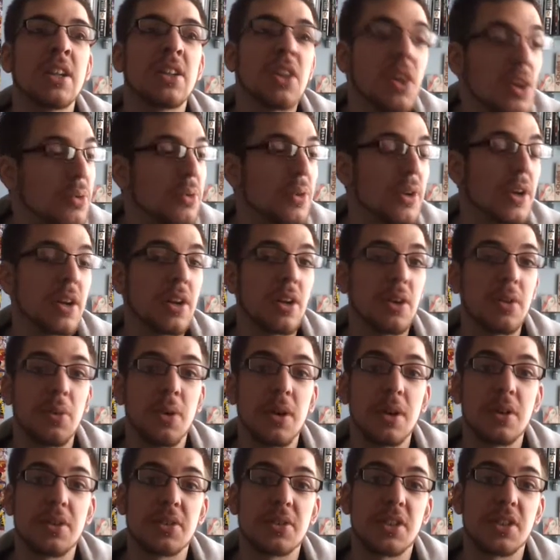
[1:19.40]
really know
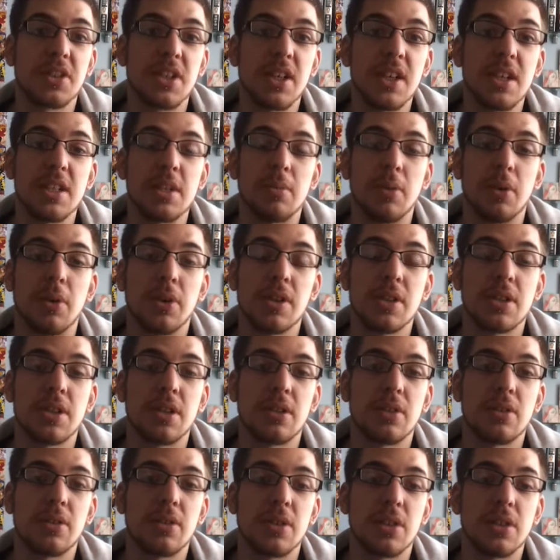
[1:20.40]
what else to say, to be honest.
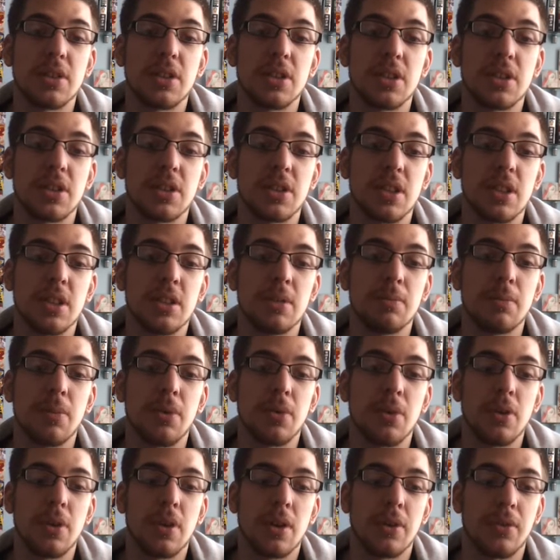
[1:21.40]
I thought I'd just
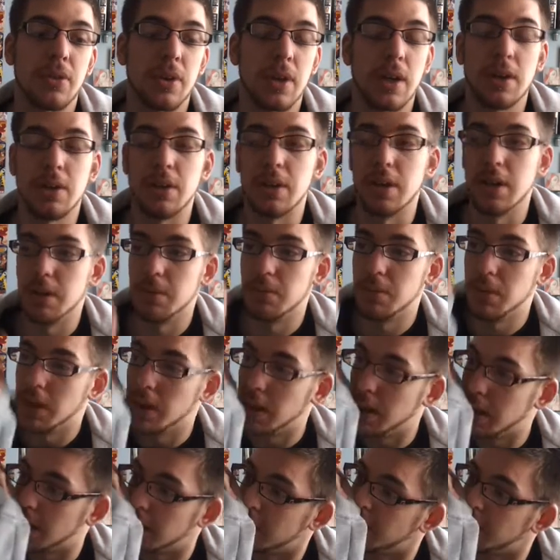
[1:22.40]
throw another one out here,
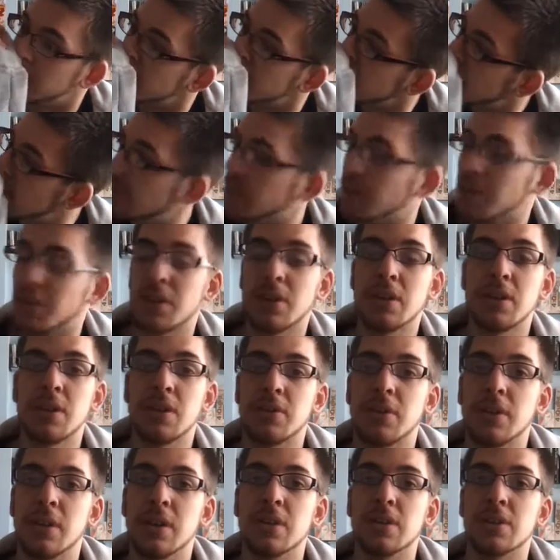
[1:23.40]
but if I've got
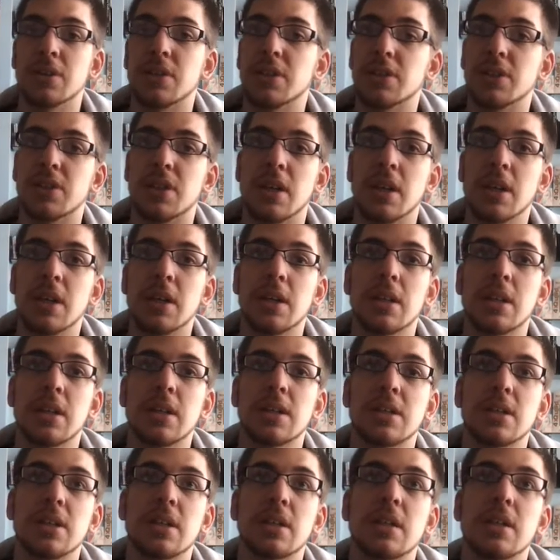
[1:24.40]
nothing else to say, I
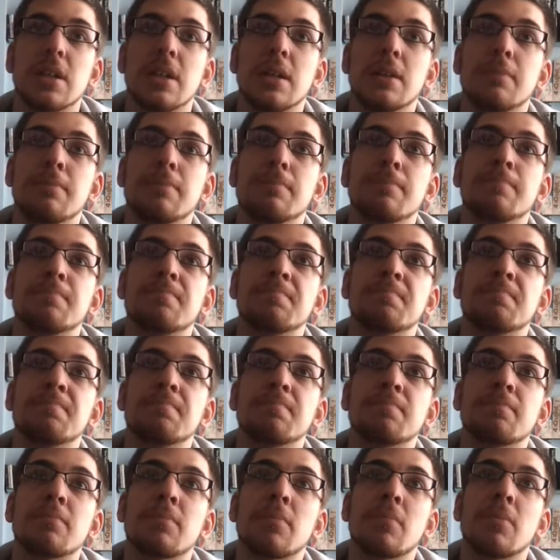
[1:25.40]
guess I'll
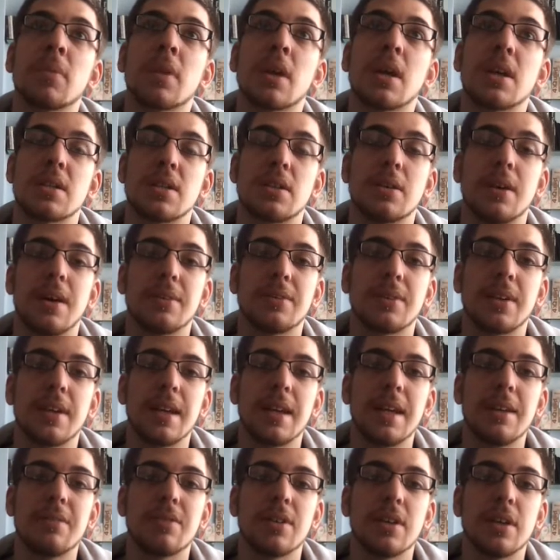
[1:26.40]
have to
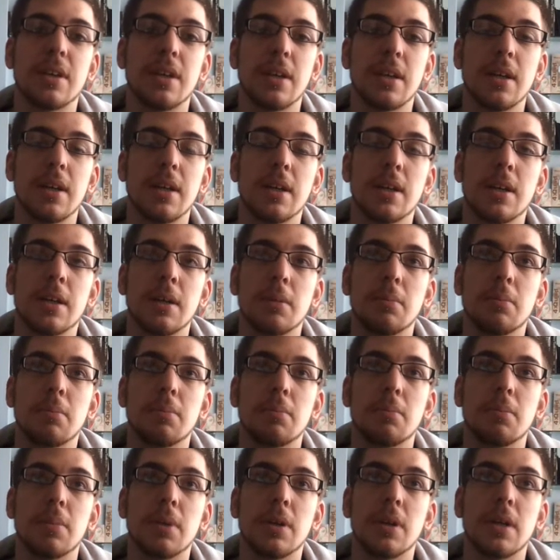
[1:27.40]
leave it.
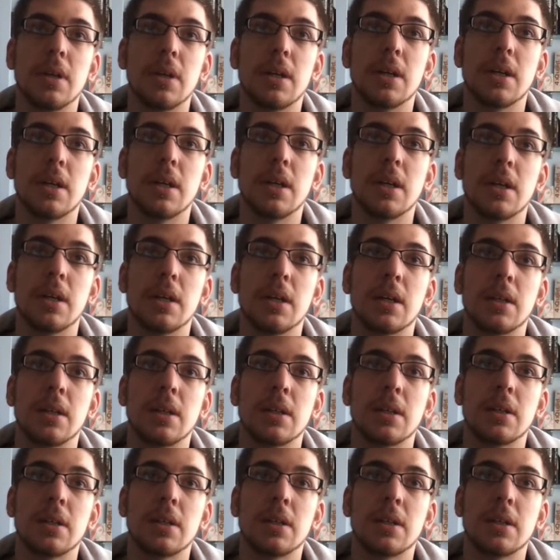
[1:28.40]
But
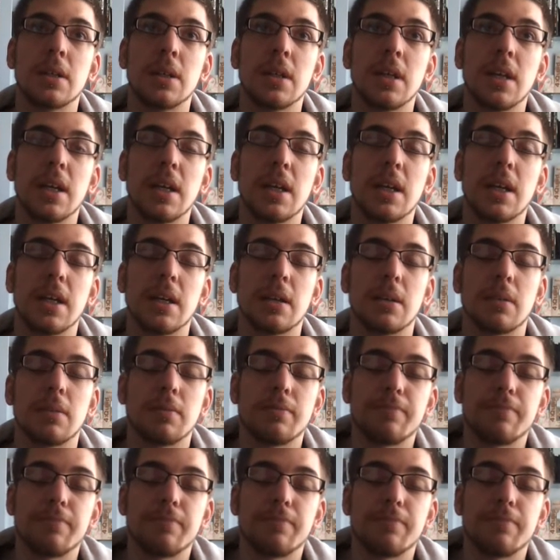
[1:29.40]
yeah,